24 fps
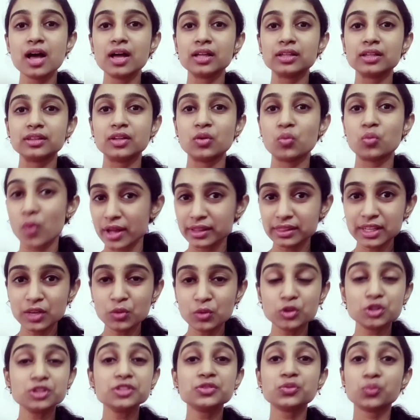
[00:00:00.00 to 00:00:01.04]
the one thing
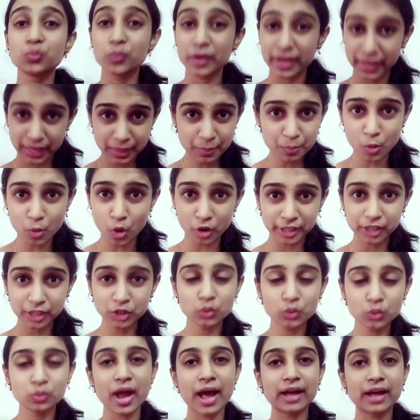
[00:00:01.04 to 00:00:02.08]
which is very important to
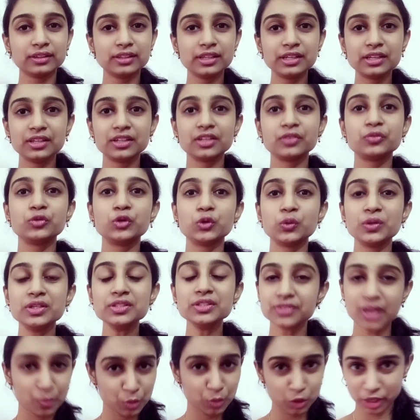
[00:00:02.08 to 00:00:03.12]
crack the interview is
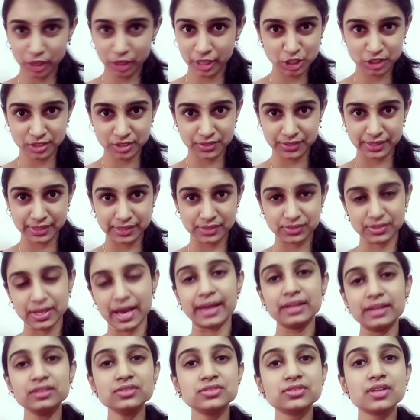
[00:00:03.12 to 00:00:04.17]
communication skills,
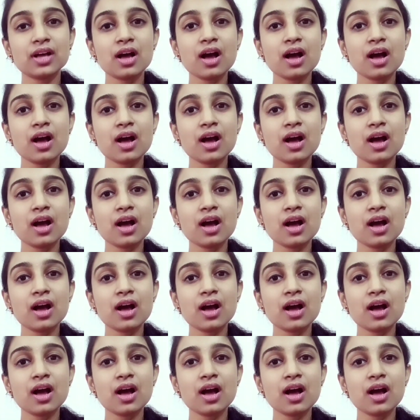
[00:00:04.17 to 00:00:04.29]
guys.